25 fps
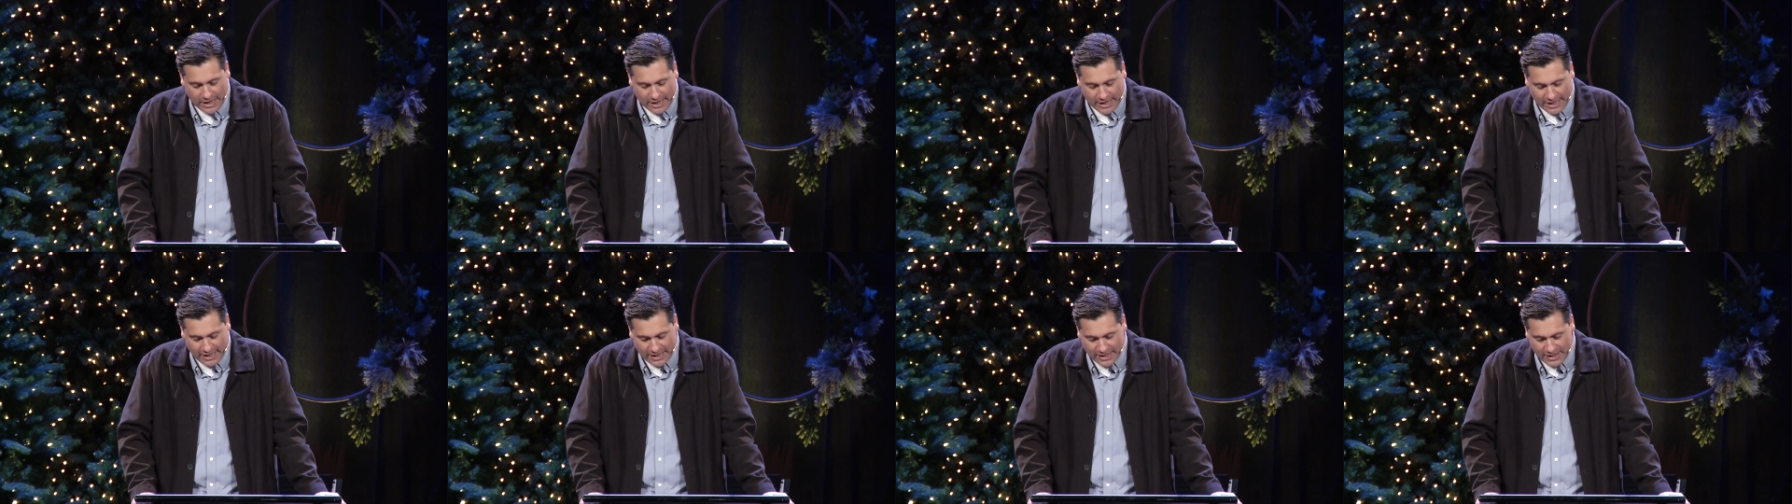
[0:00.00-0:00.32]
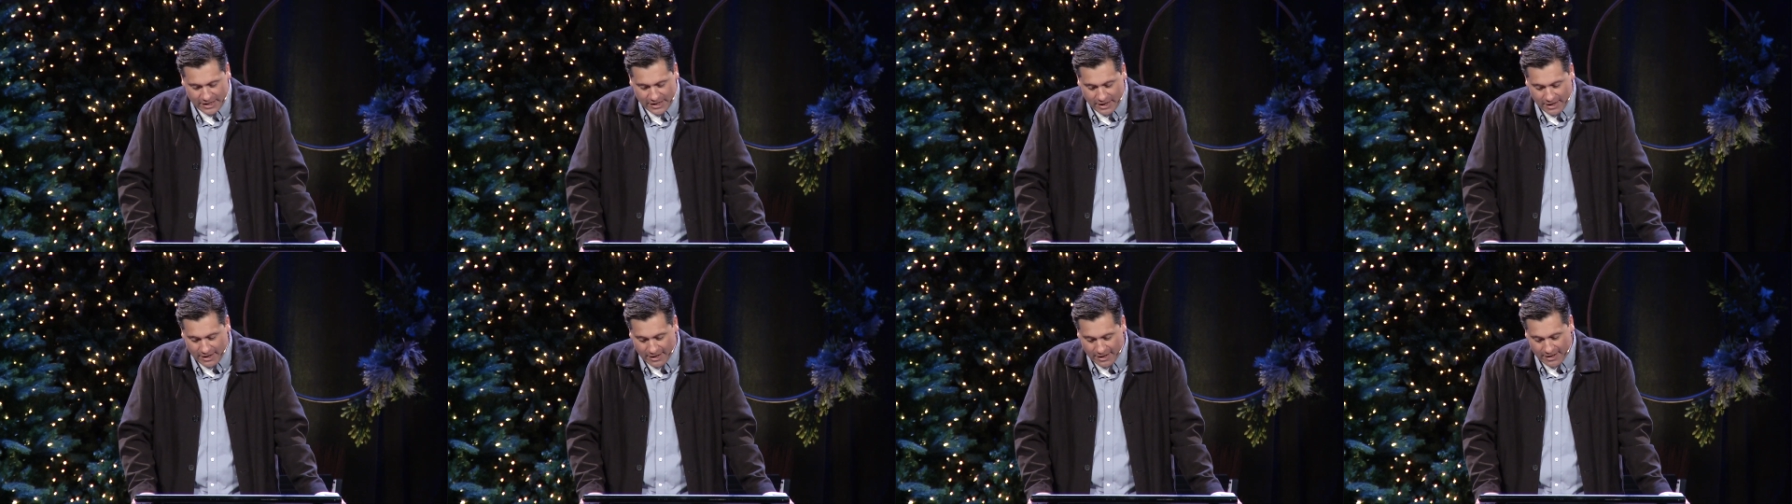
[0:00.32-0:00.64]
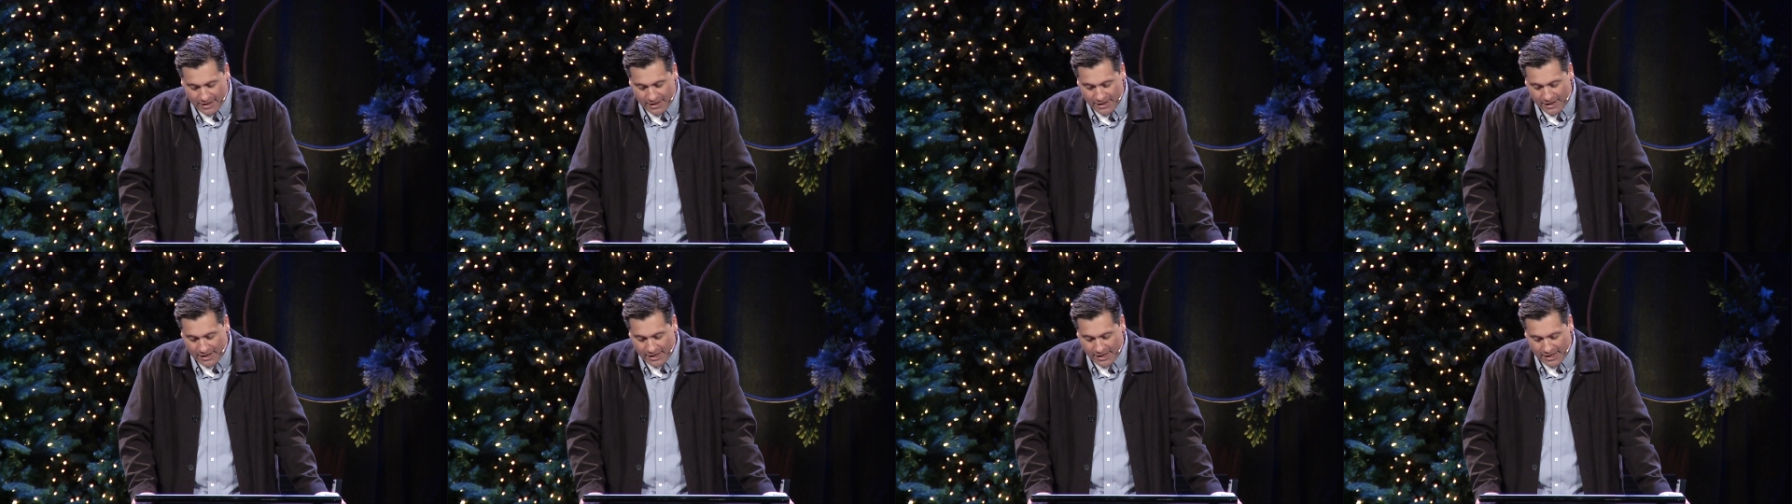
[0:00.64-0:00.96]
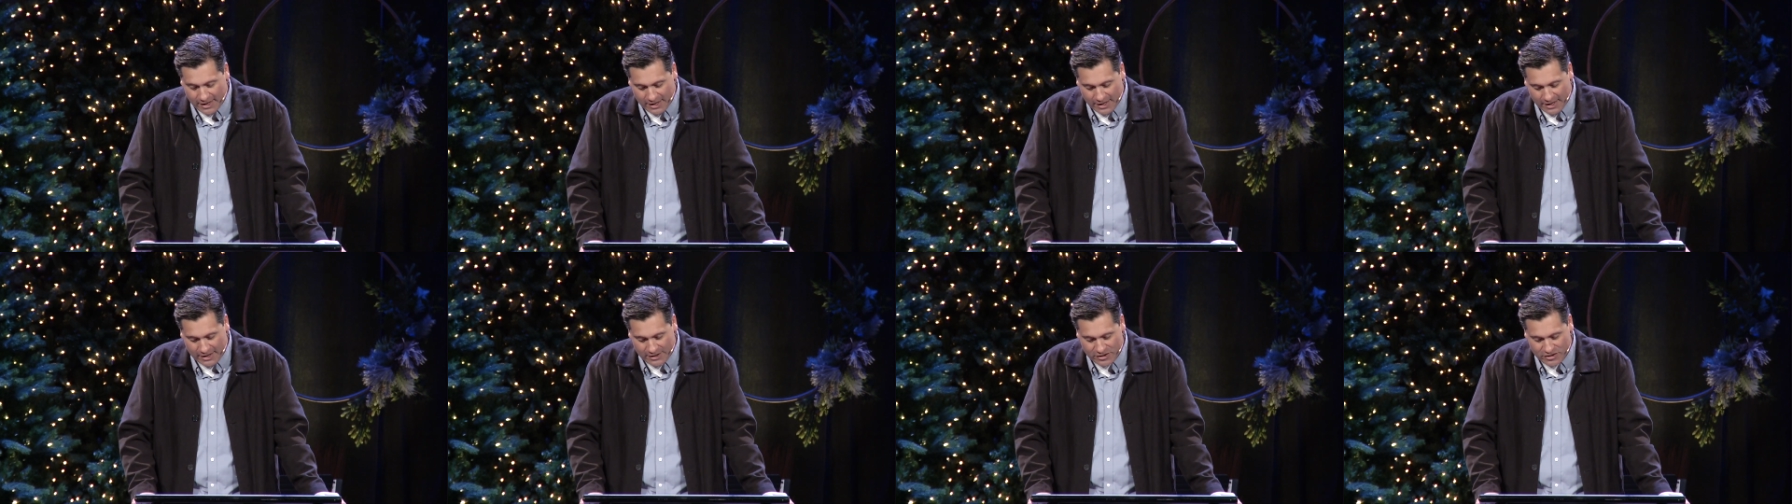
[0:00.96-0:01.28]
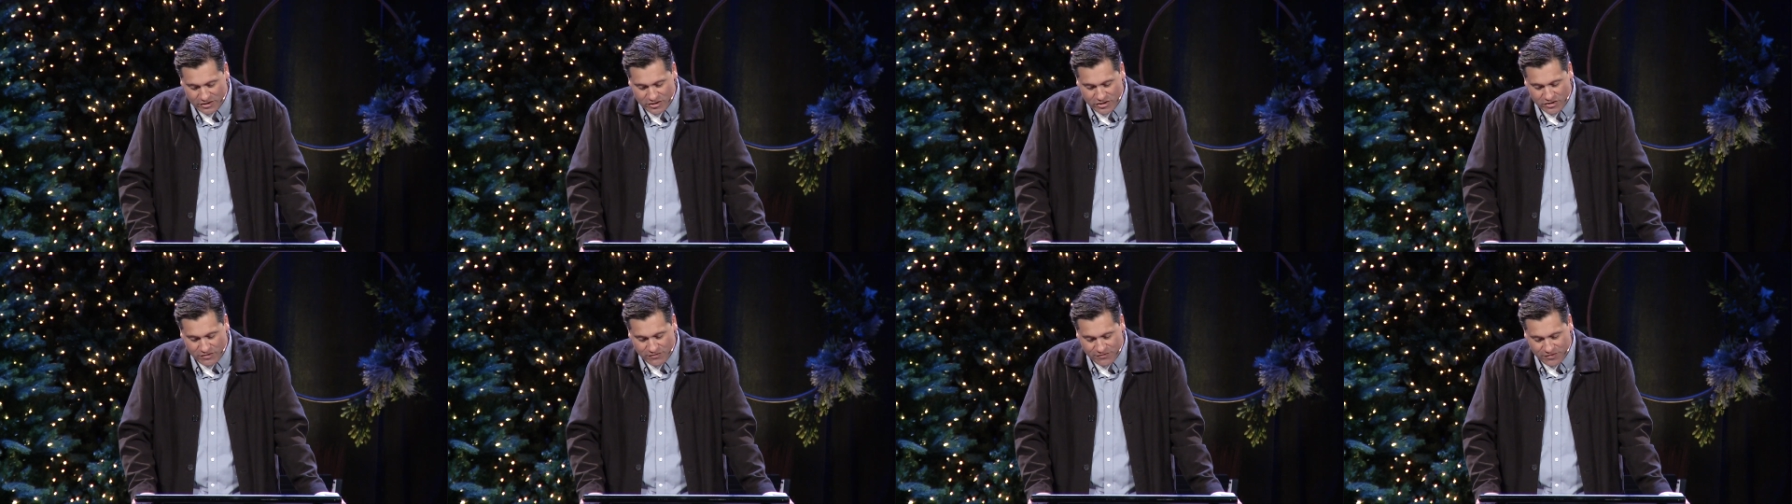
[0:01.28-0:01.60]
In, uh, in,
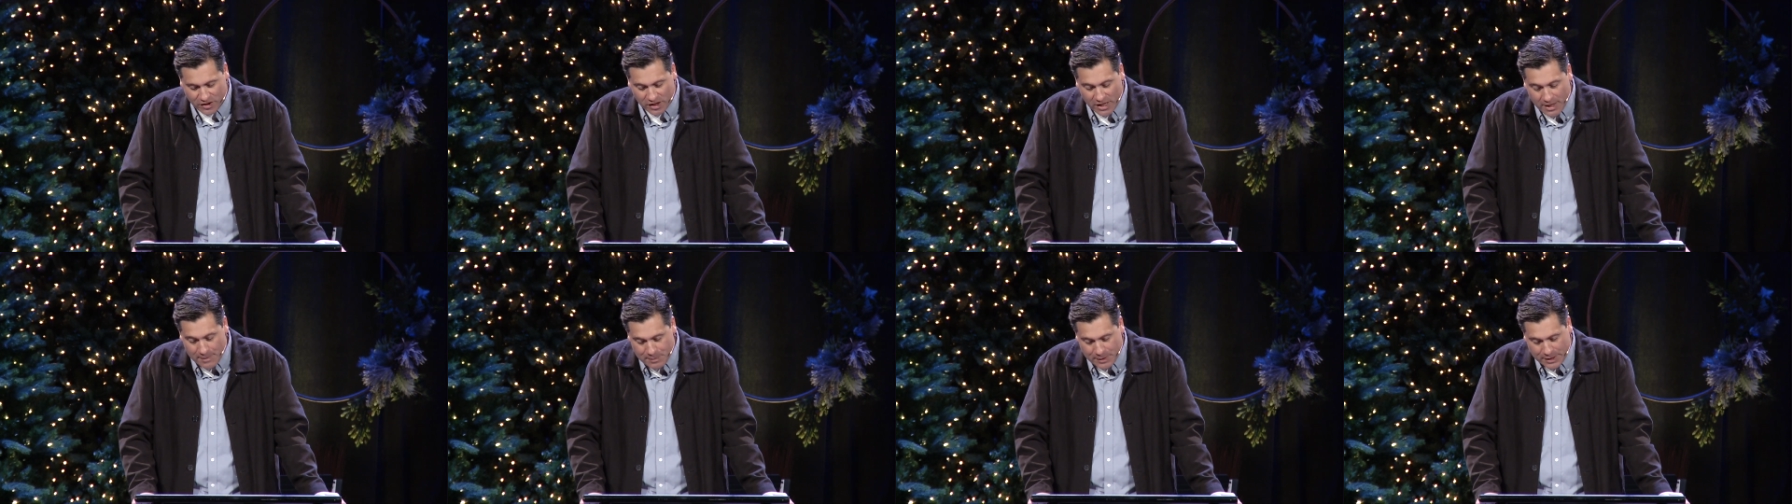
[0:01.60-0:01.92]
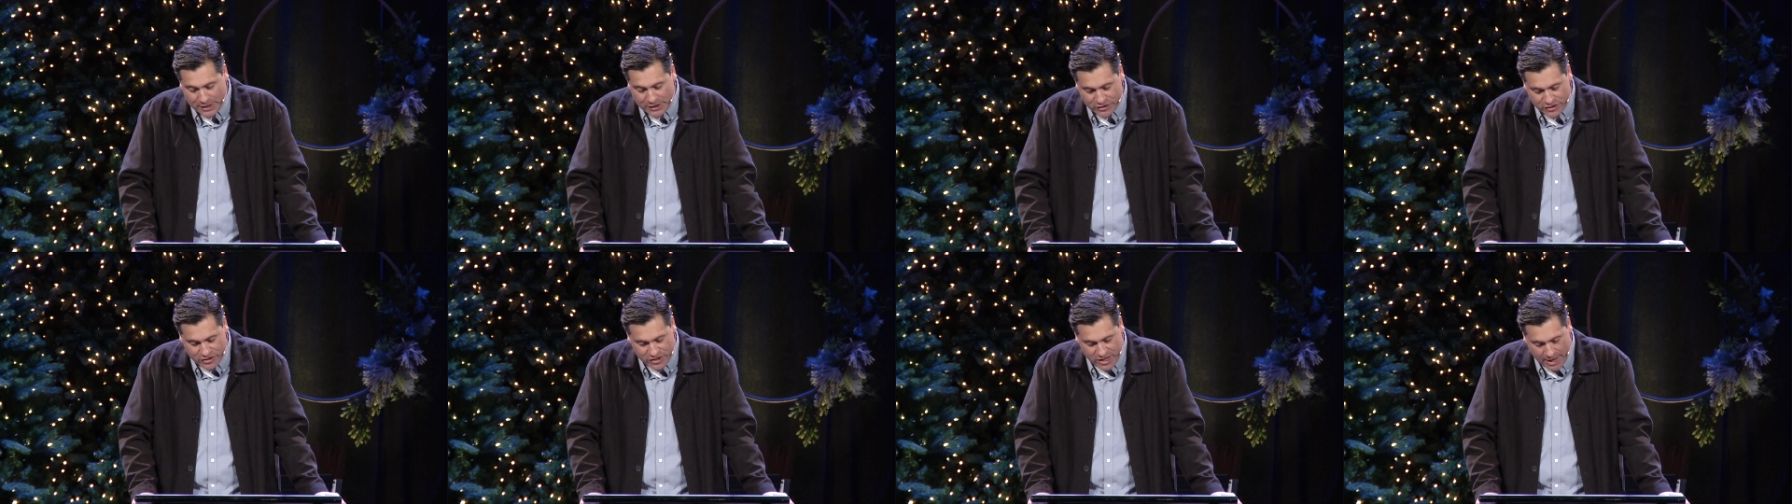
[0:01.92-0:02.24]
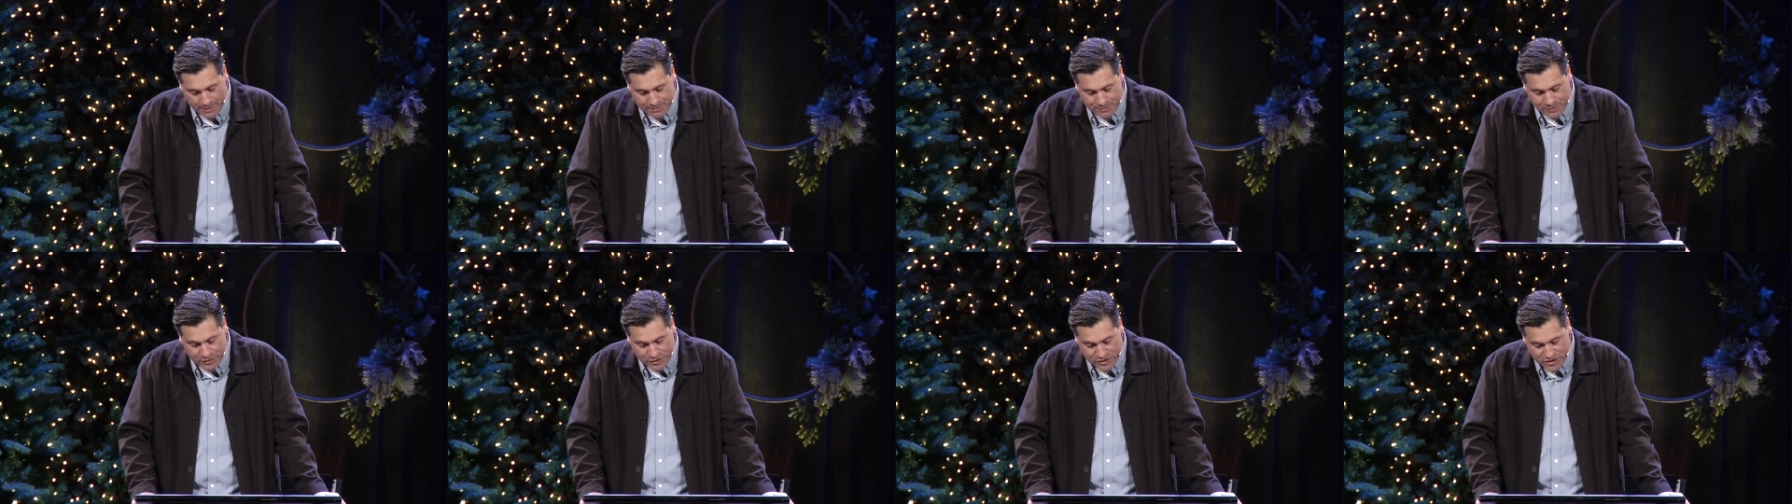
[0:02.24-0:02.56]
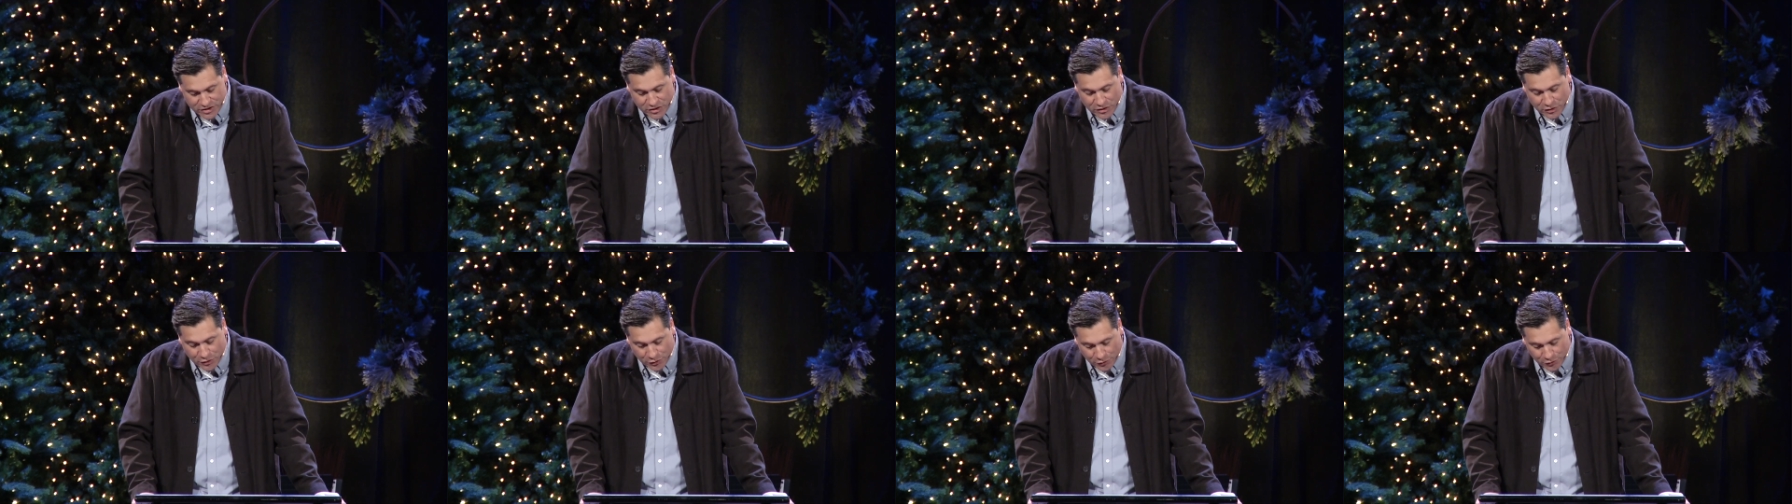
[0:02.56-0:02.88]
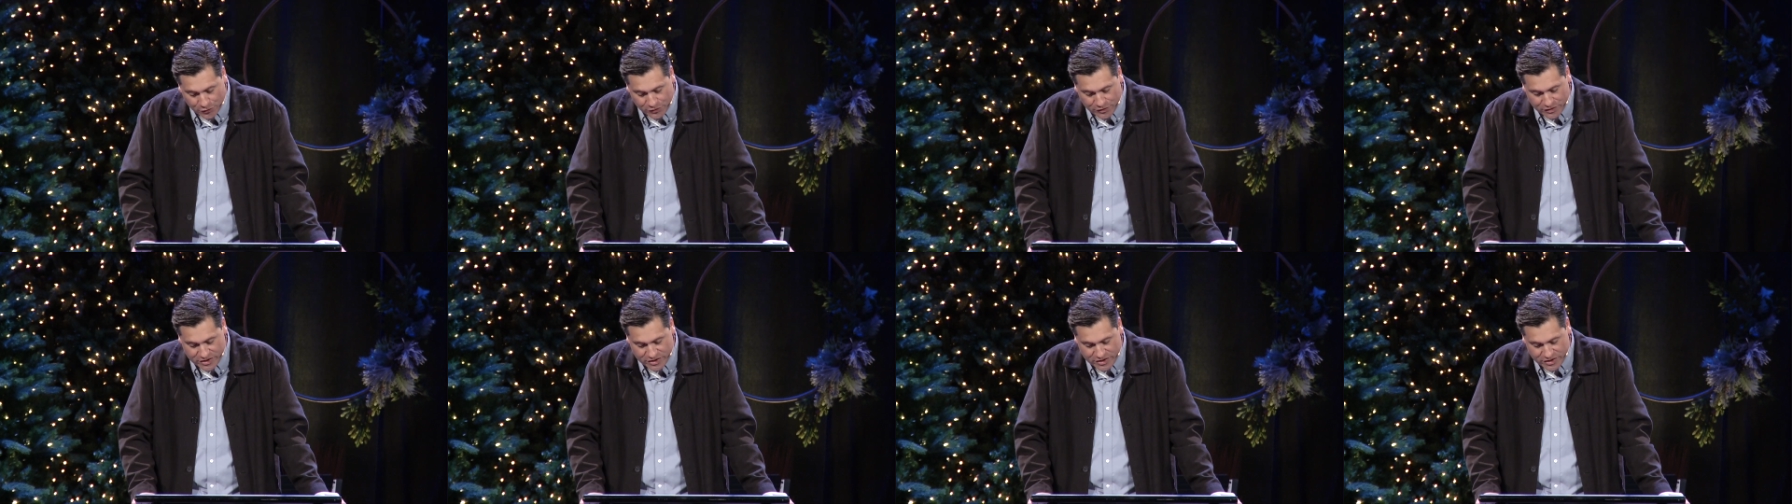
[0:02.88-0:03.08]
in Philippians chapter 2,